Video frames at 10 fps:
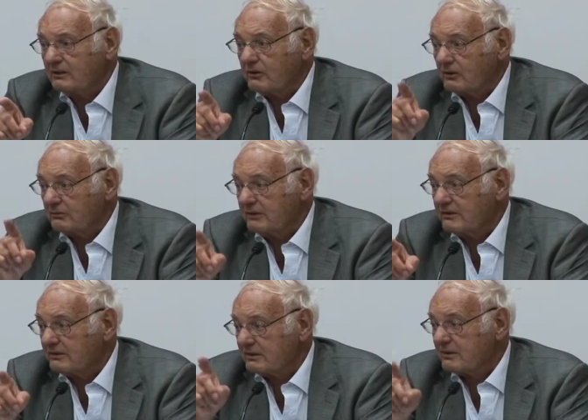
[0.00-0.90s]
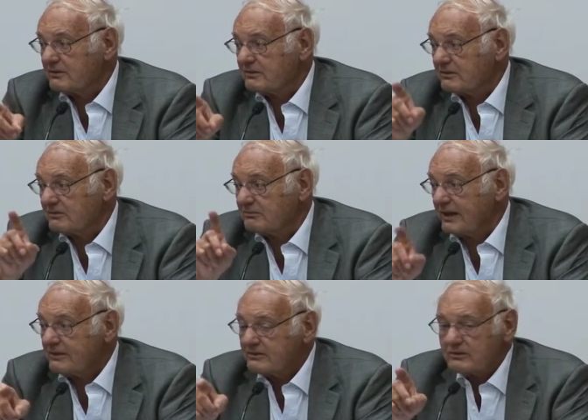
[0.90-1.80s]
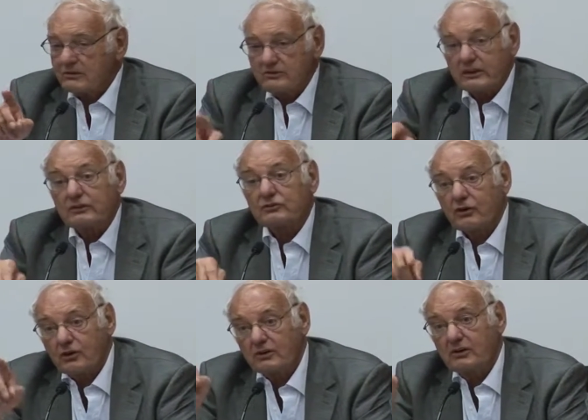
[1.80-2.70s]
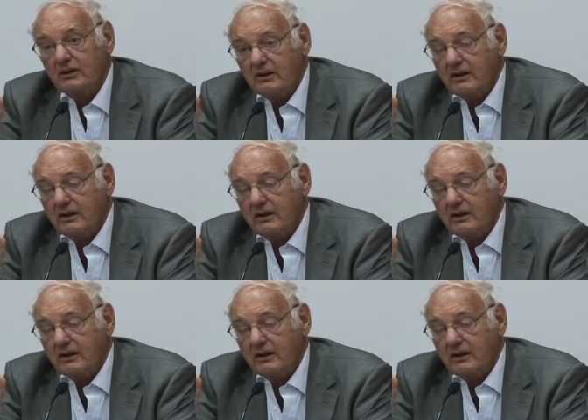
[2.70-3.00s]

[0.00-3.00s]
economy that is uh, based on the external